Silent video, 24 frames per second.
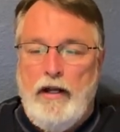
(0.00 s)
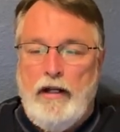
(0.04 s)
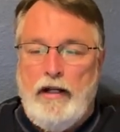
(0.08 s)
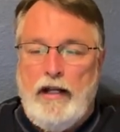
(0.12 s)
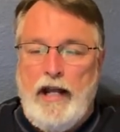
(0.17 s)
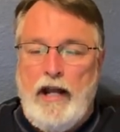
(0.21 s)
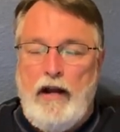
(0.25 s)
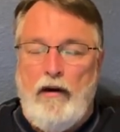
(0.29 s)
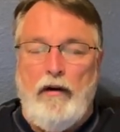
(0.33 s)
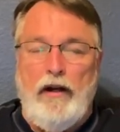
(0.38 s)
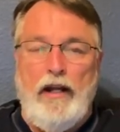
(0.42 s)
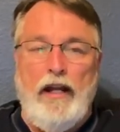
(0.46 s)

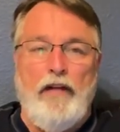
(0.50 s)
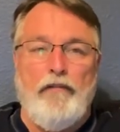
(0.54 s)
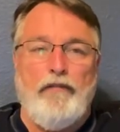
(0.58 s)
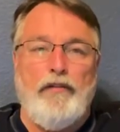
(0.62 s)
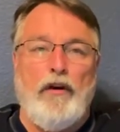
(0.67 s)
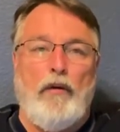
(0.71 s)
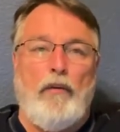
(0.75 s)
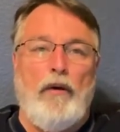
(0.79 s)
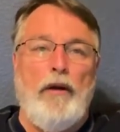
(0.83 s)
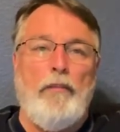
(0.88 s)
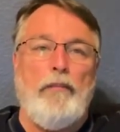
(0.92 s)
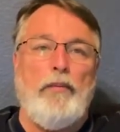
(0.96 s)
Now, if
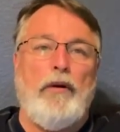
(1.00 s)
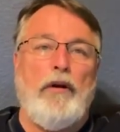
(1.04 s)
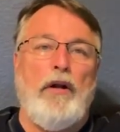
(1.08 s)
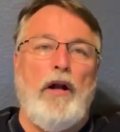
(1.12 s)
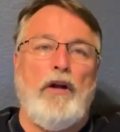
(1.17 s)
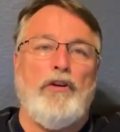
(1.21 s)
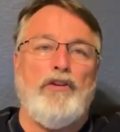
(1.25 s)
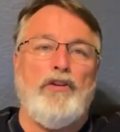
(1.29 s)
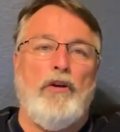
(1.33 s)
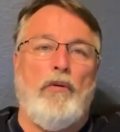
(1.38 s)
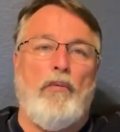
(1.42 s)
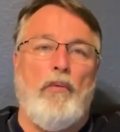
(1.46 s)
your
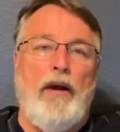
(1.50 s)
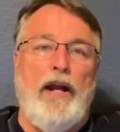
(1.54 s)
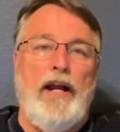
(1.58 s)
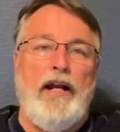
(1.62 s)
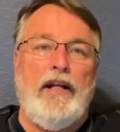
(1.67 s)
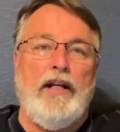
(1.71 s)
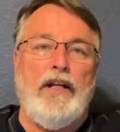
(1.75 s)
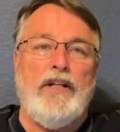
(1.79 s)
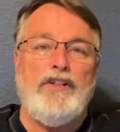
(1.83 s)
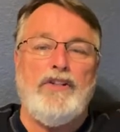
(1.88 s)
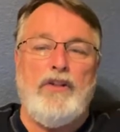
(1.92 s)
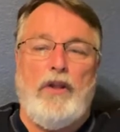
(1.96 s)
reproduction
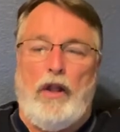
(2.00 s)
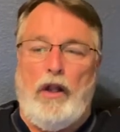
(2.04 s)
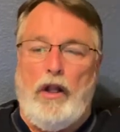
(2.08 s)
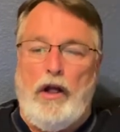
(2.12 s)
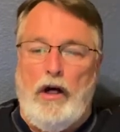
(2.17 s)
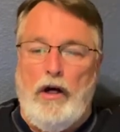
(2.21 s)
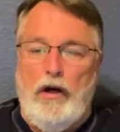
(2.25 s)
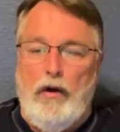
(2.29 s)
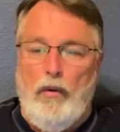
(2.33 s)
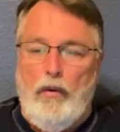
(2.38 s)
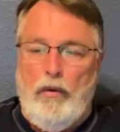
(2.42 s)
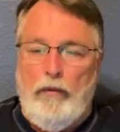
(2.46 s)
rate is
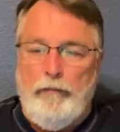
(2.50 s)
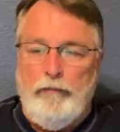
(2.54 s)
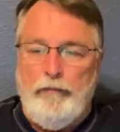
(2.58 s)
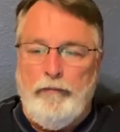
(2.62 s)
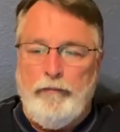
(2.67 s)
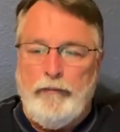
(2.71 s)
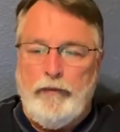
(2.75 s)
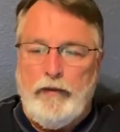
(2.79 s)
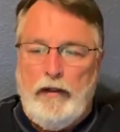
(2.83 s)
low,